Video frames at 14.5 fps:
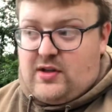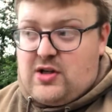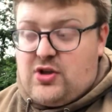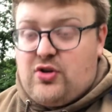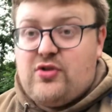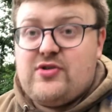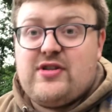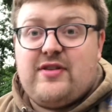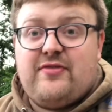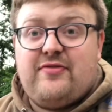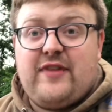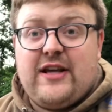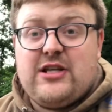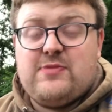go onto the
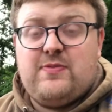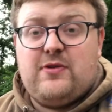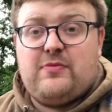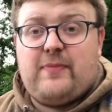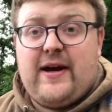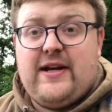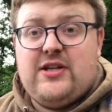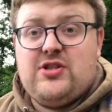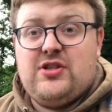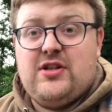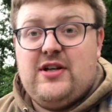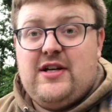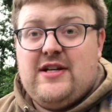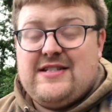Facebook page.
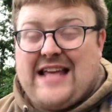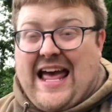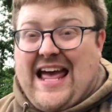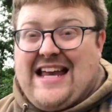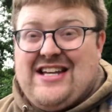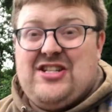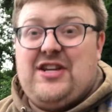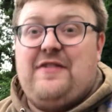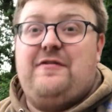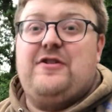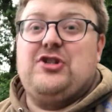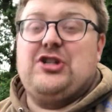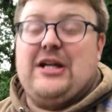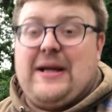It's NG
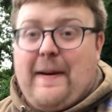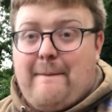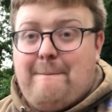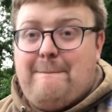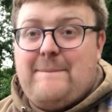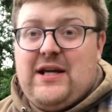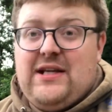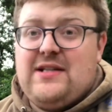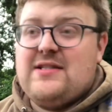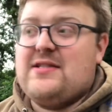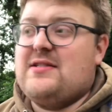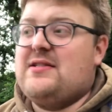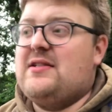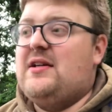Fishing
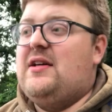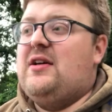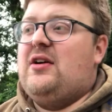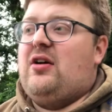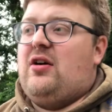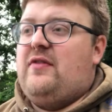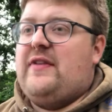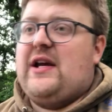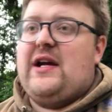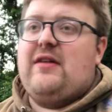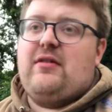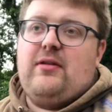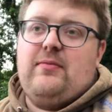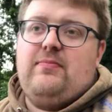Baits on
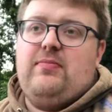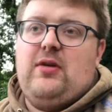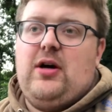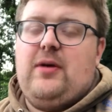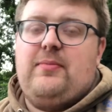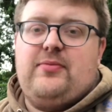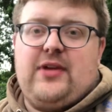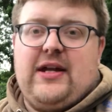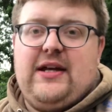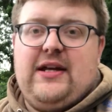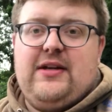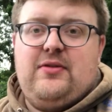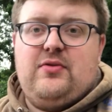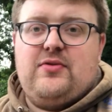there. I'm
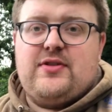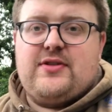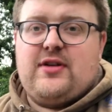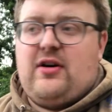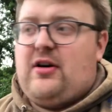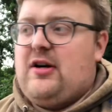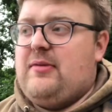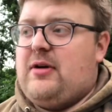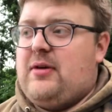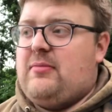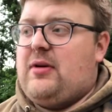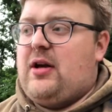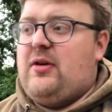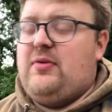updating all the time,
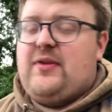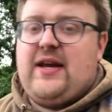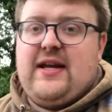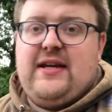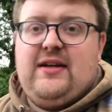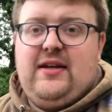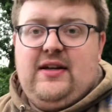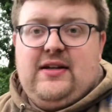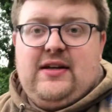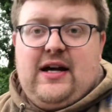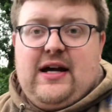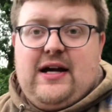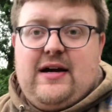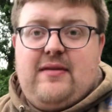uploading
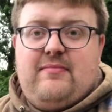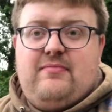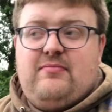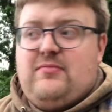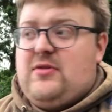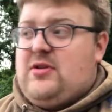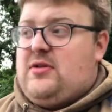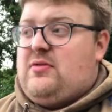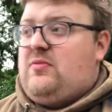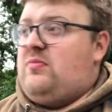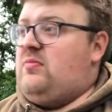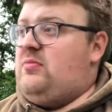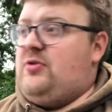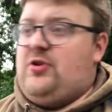um,
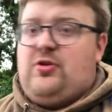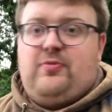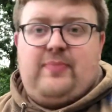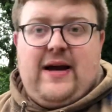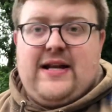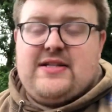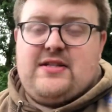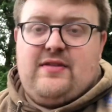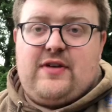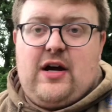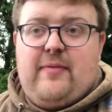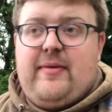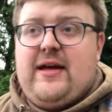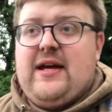new baits that have
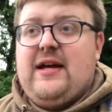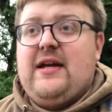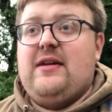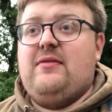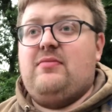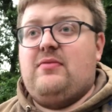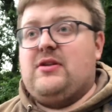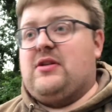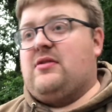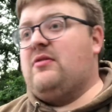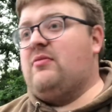come in when